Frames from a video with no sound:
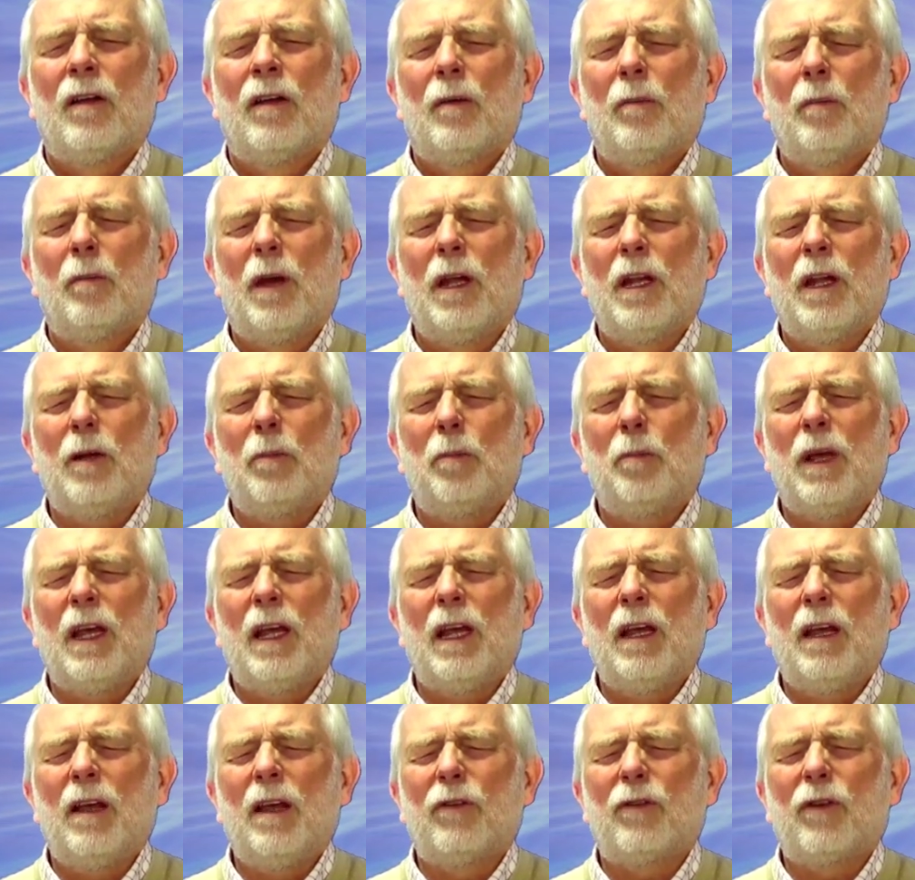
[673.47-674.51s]
many
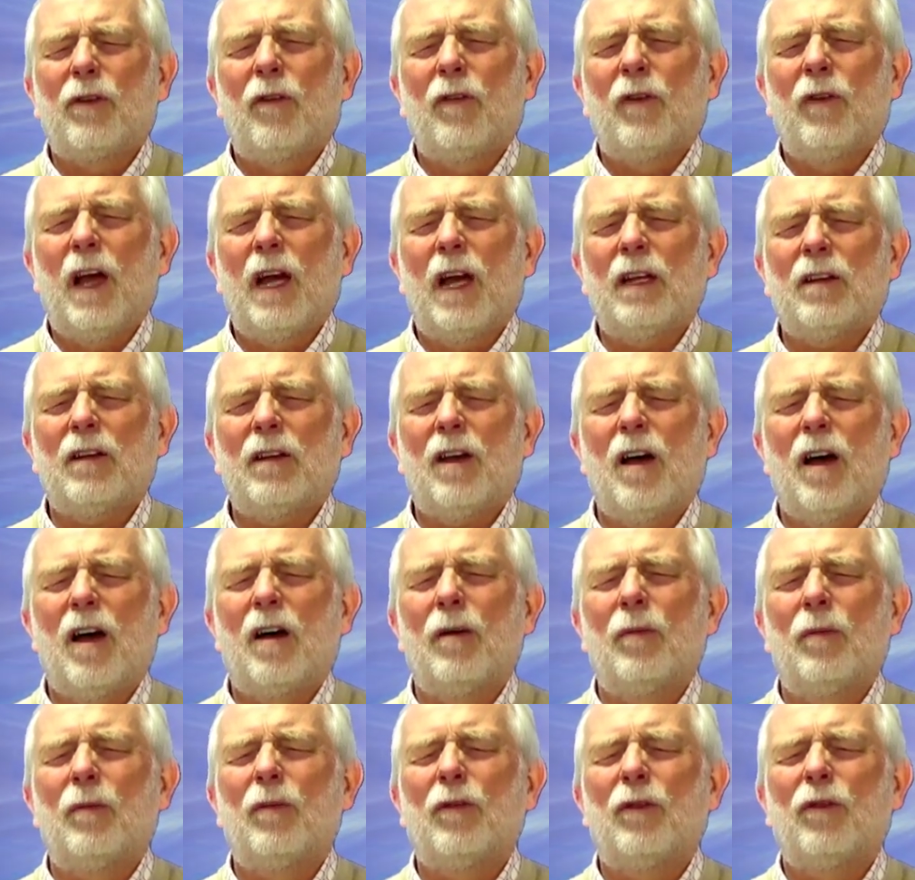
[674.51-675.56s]
beings of light
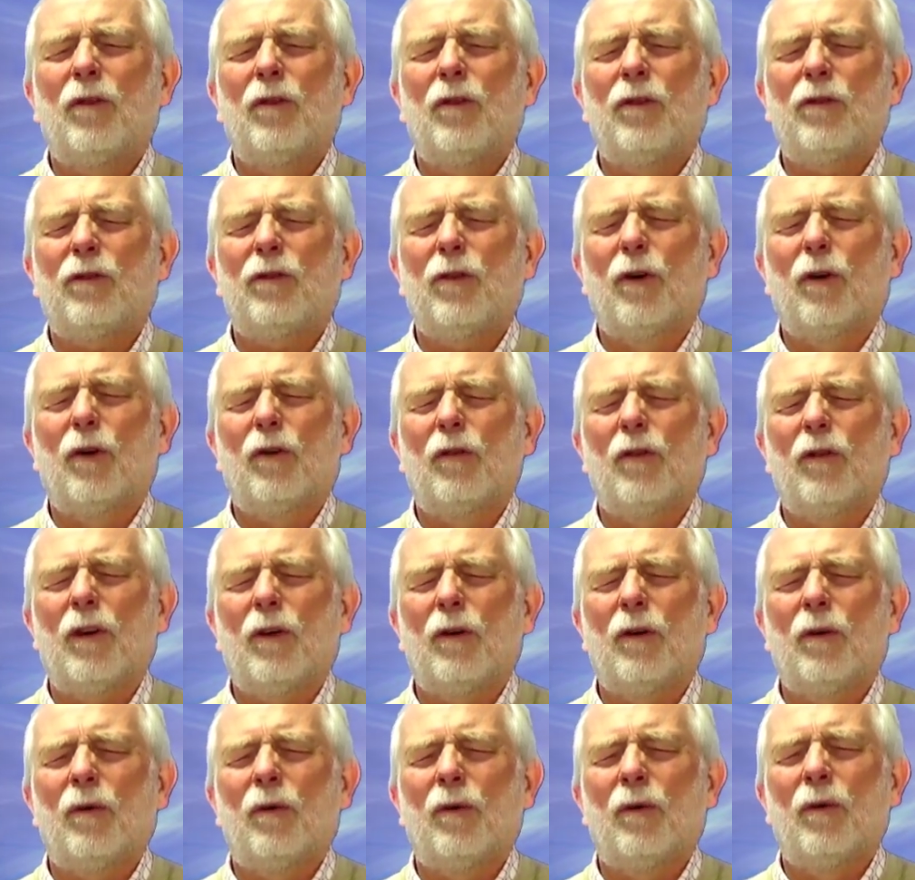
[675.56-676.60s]
come to serve
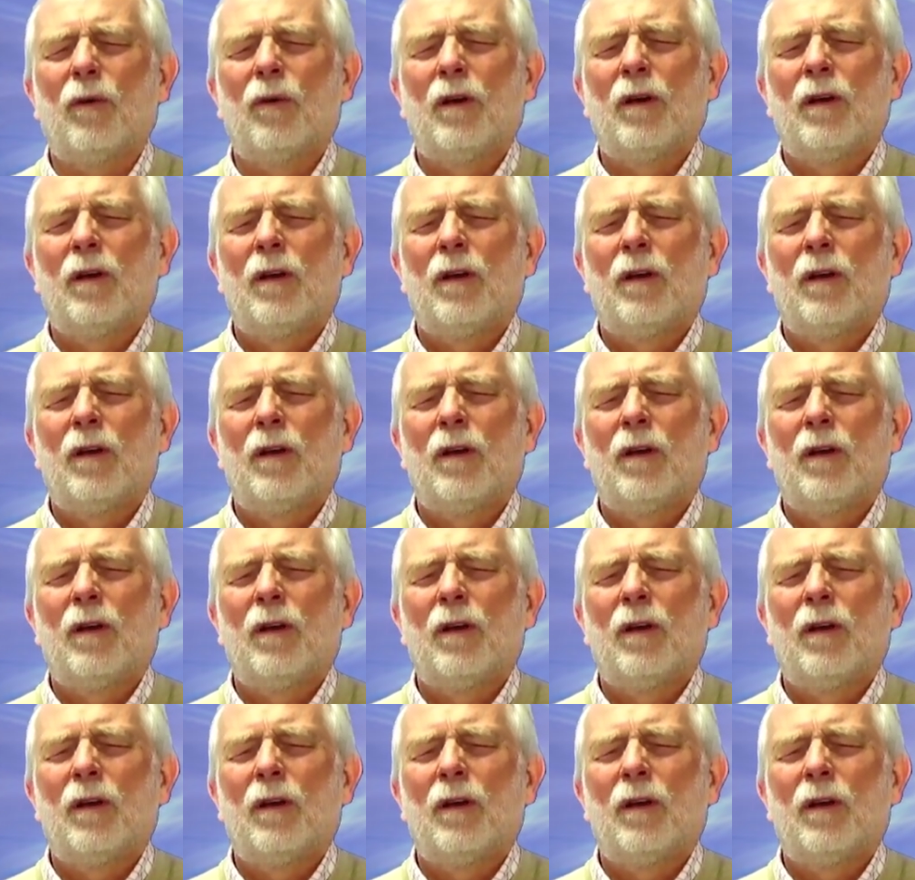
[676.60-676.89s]
you,